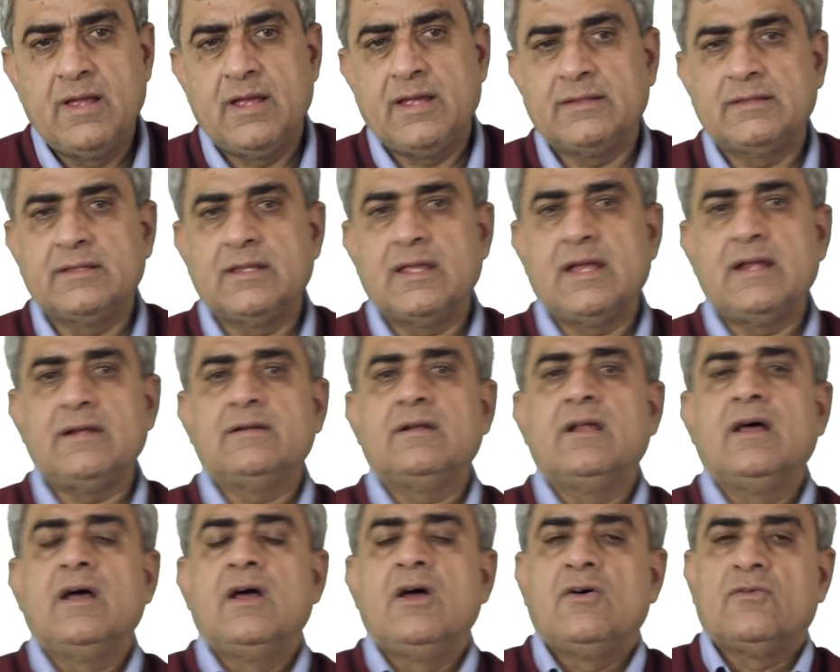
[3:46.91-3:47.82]
And
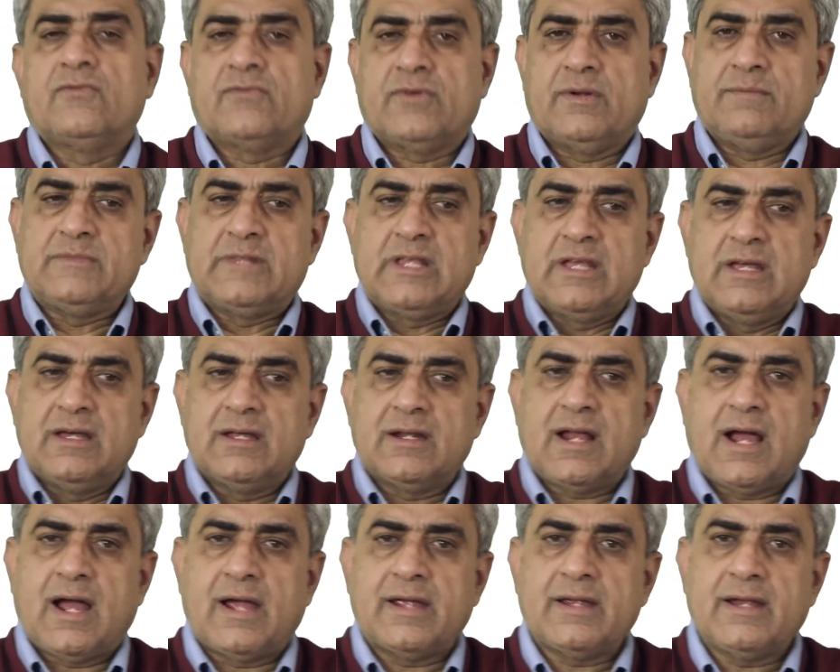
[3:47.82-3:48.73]
then from
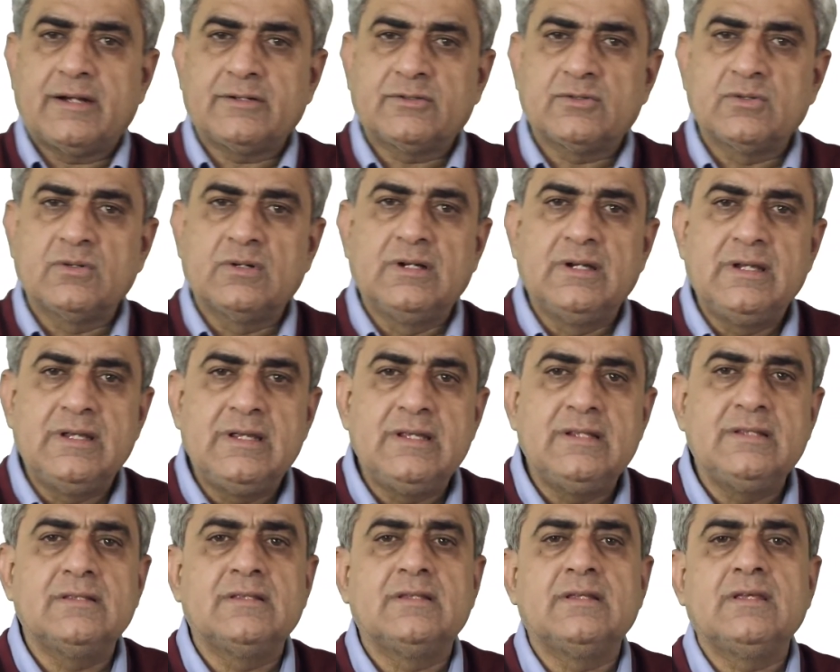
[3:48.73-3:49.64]
there I had to
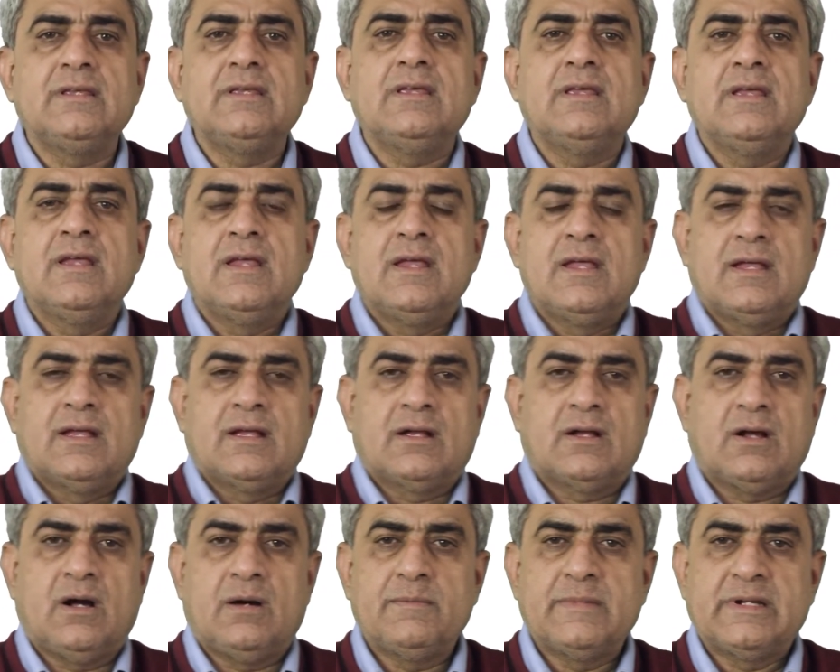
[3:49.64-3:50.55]
glean the
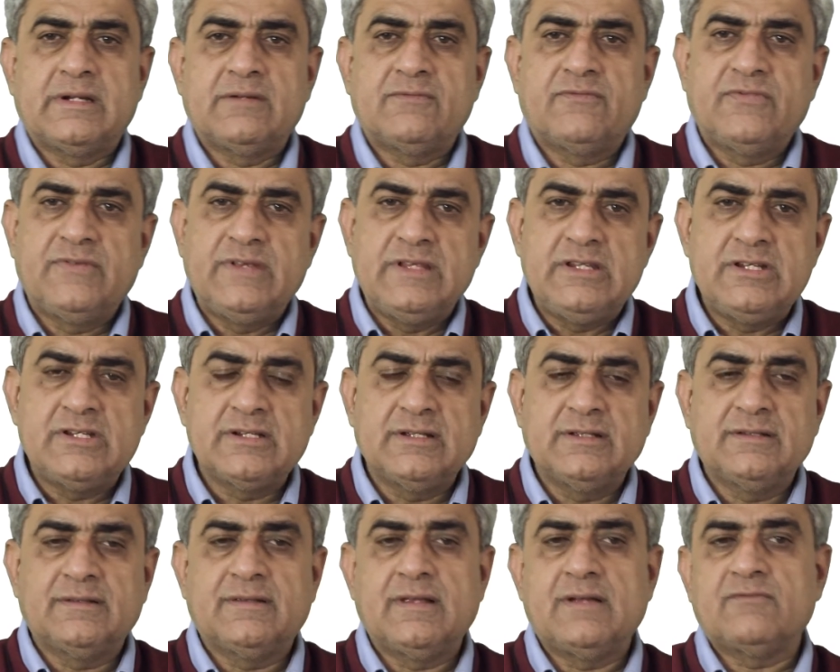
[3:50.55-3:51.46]
common
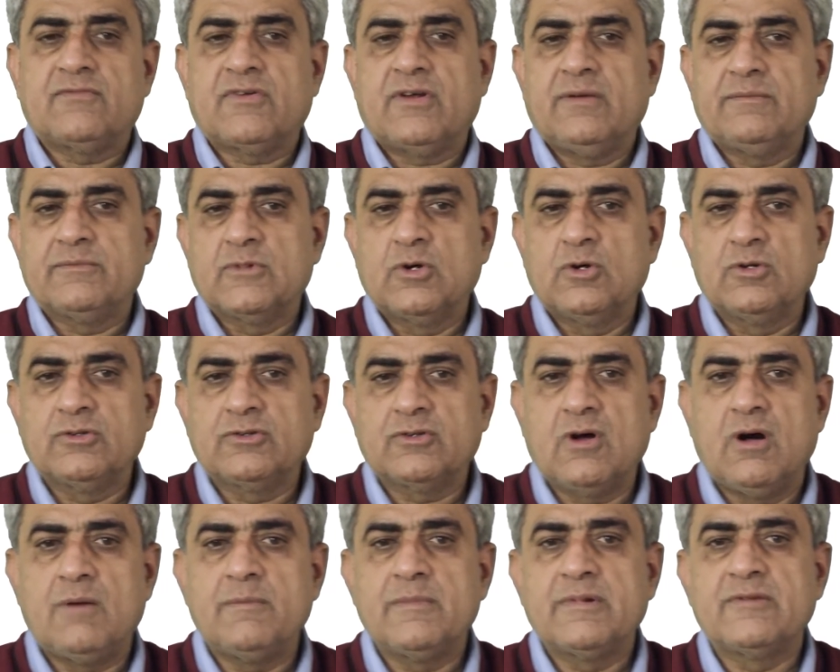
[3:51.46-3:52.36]
features, and from those
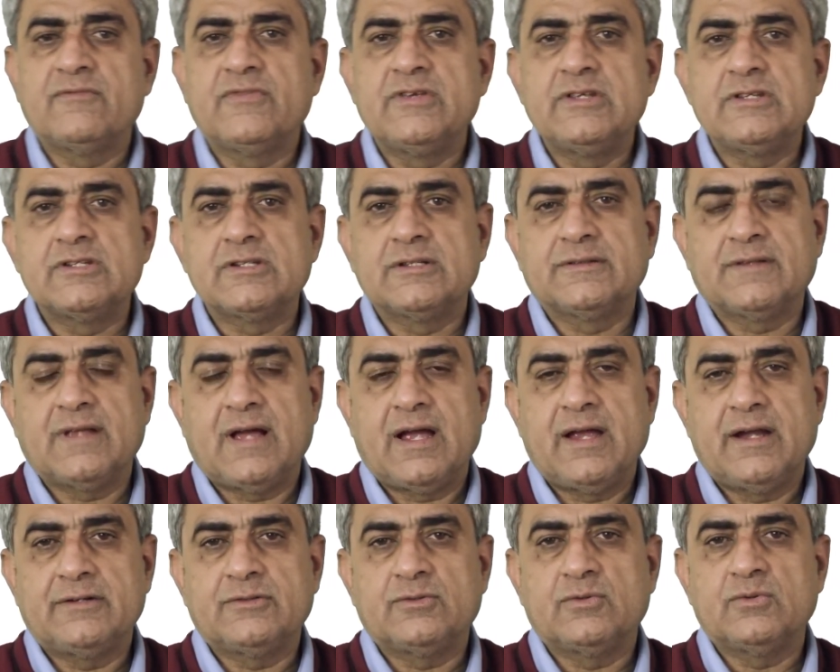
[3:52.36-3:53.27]
common features
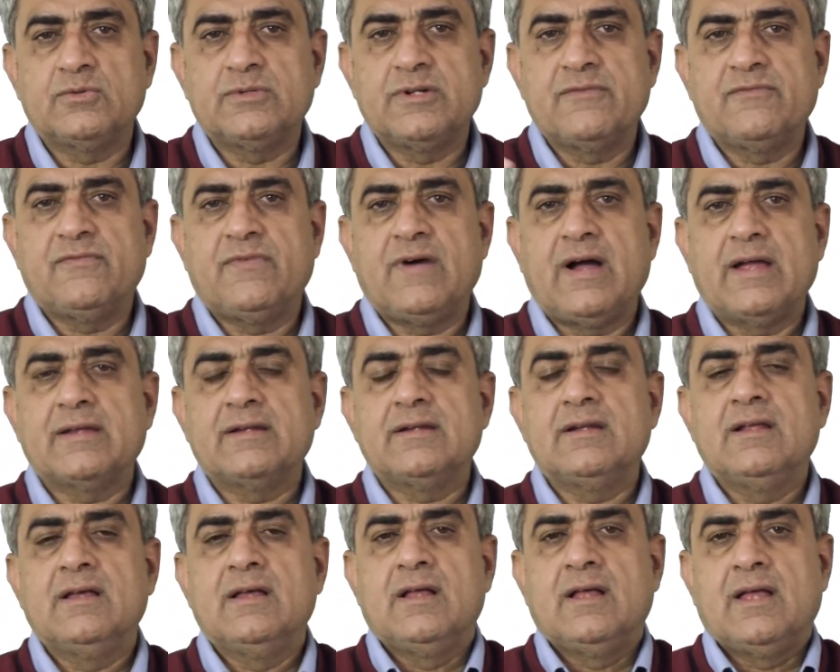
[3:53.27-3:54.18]
I had to
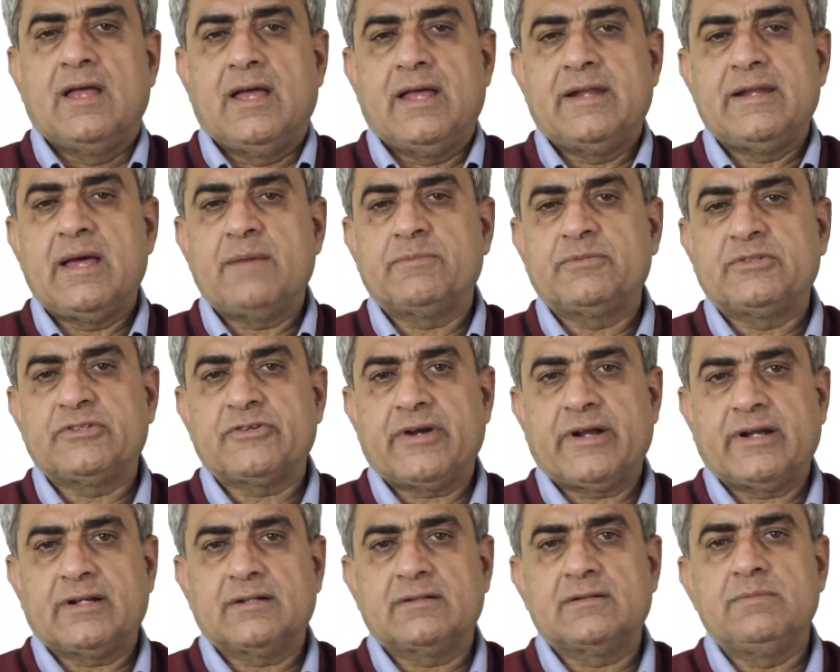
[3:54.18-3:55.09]
define an
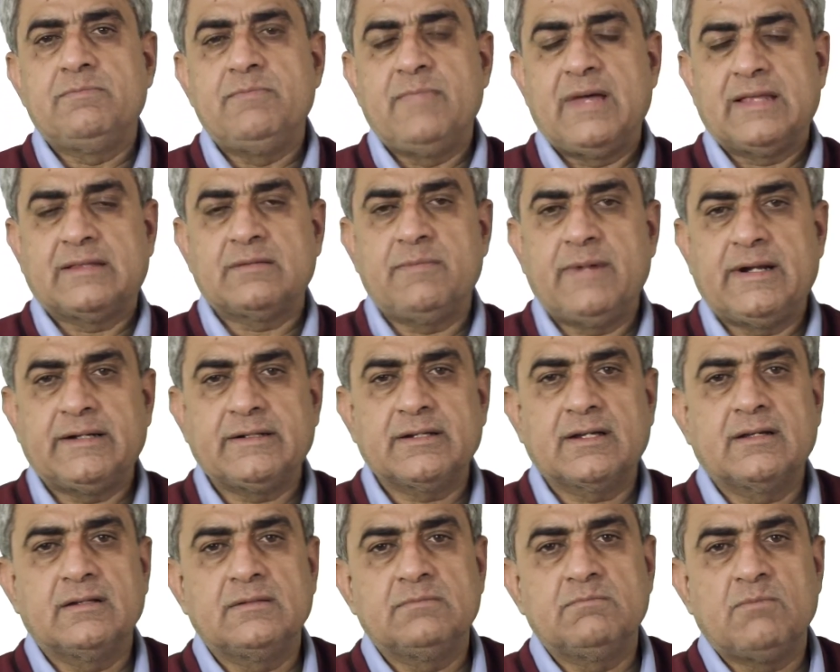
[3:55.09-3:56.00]
abstract
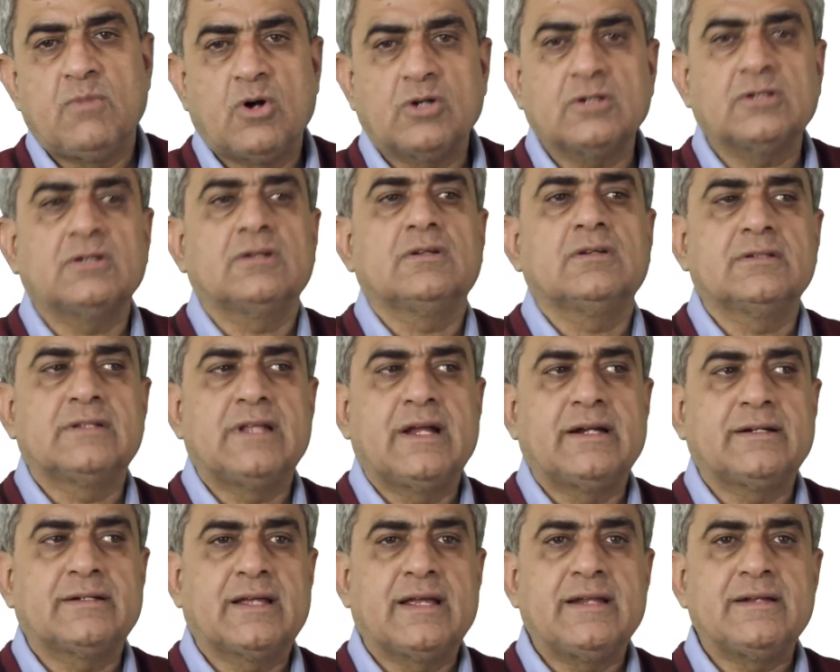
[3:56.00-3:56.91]
mathematical model
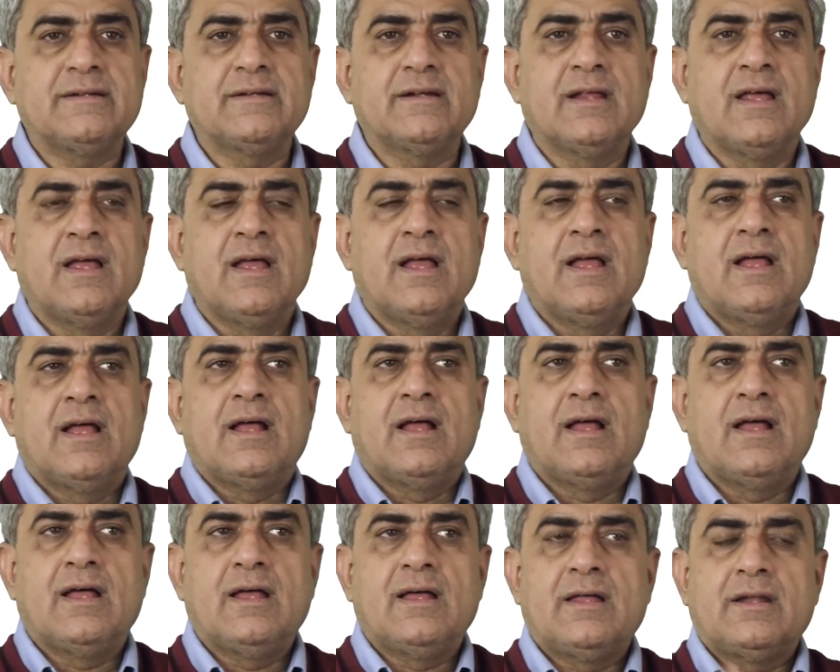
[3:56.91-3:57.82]
that can
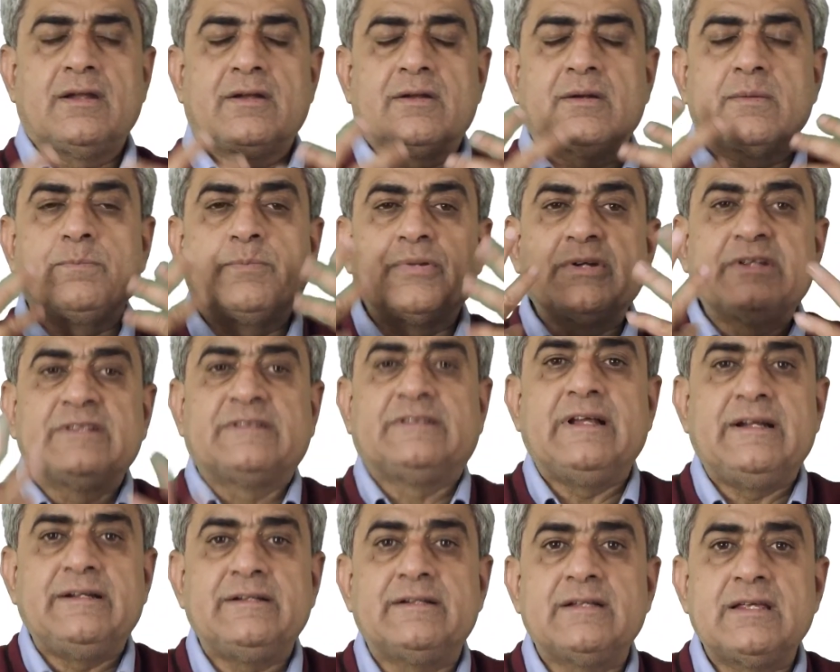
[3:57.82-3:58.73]

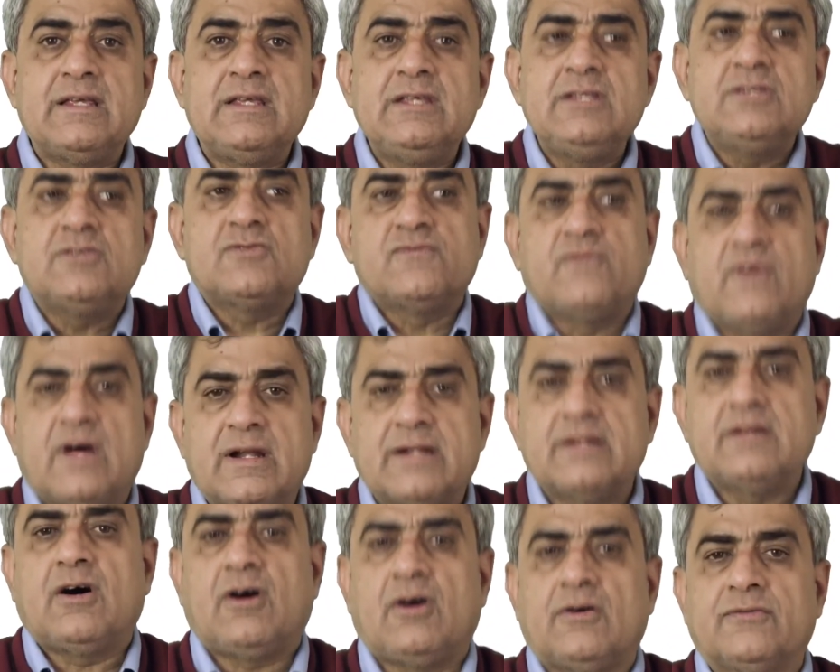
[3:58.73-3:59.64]
represent each
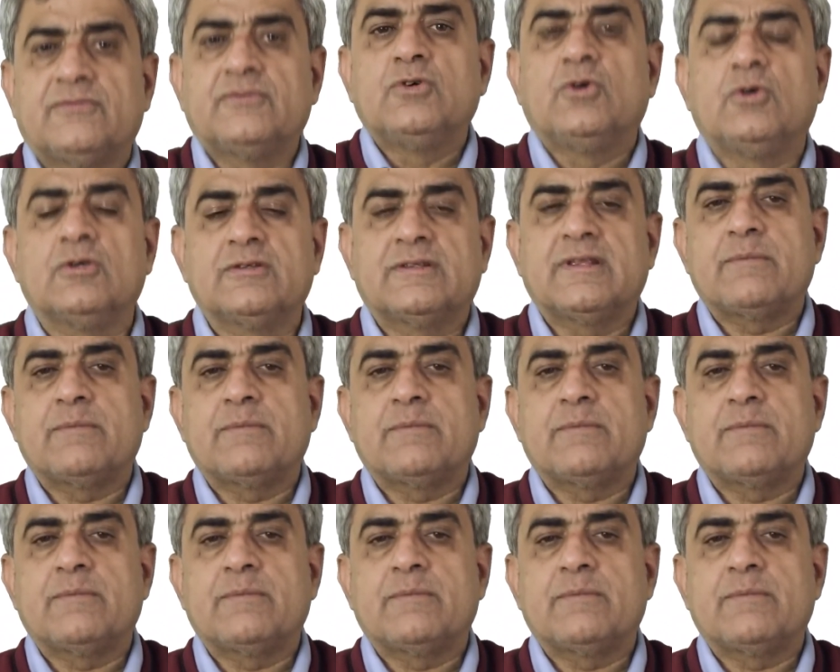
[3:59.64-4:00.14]
one of those